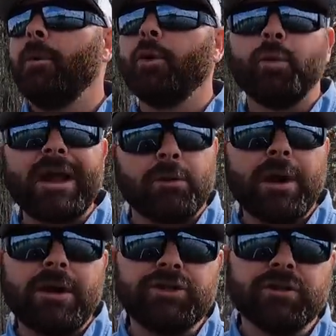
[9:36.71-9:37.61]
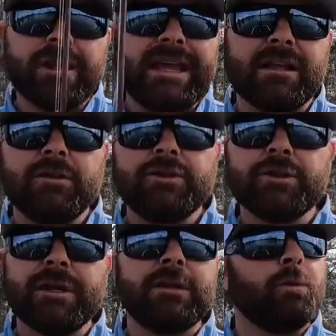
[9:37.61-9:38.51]
or ran around your lake
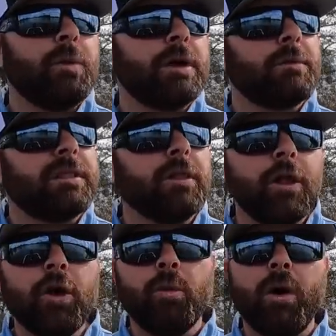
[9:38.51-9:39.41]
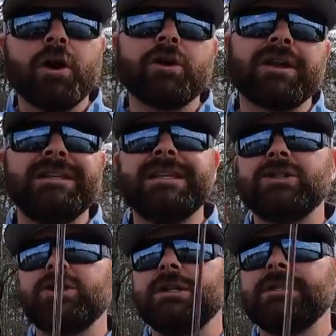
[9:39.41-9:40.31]
during the winter with low water
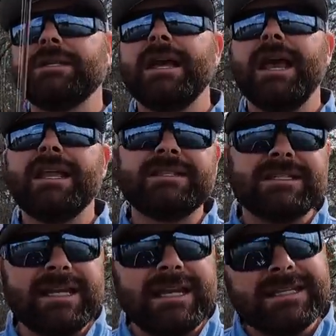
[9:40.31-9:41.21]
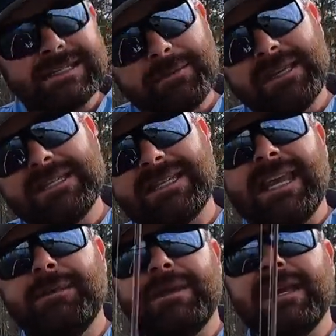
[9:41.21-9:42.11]
conditions and seen some of these
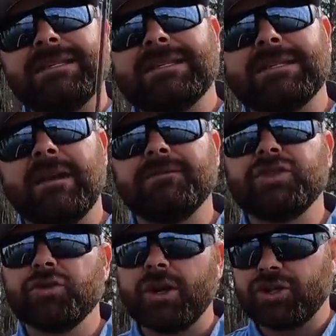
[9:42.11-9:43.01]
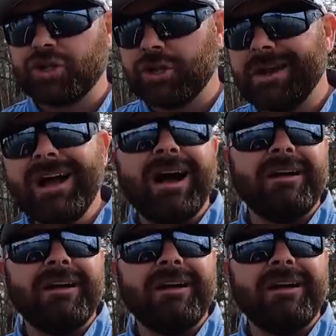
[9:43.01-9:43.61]
key pieces of structure,